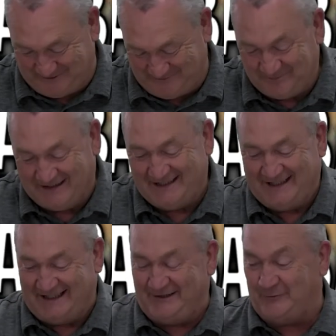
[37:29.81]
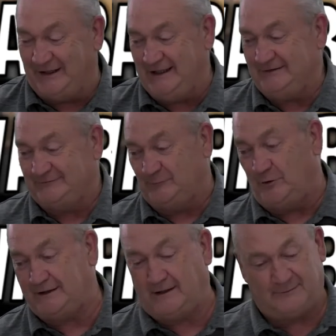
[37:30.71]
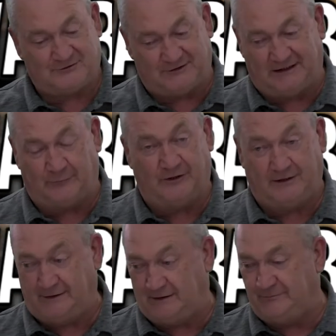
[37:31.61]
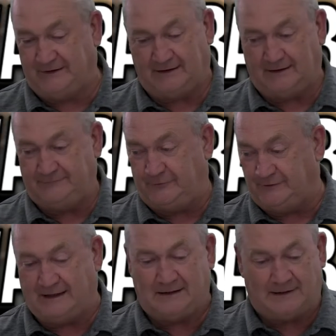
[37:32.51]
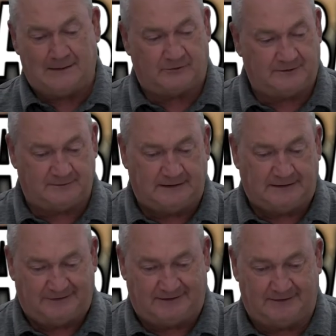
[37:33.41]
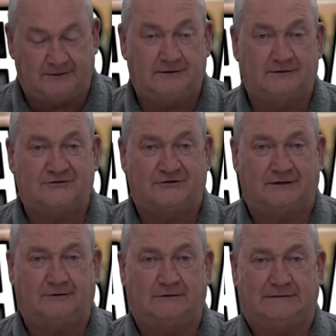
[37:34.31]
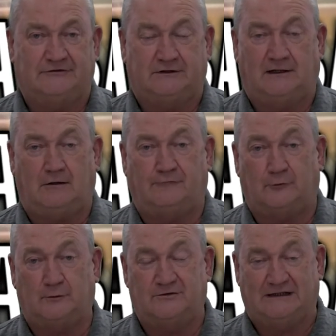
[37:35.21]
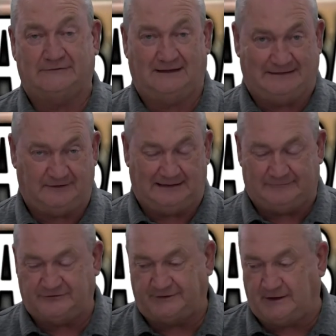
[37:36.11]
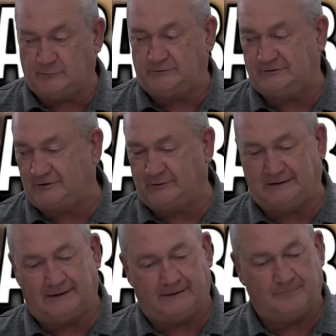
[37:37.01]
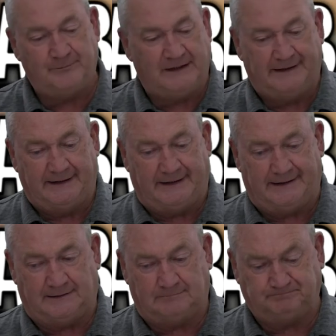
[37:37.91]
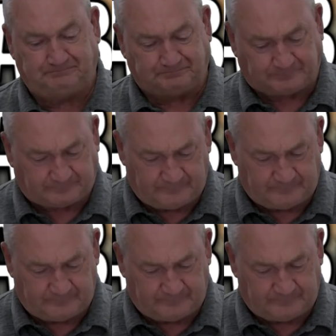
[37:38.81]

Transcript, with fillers: so, anyway, from what I understand, we're up. Uh, if you're not able to, to get a good signal, give us a call. 407 1111 is the number on your screen there. Um,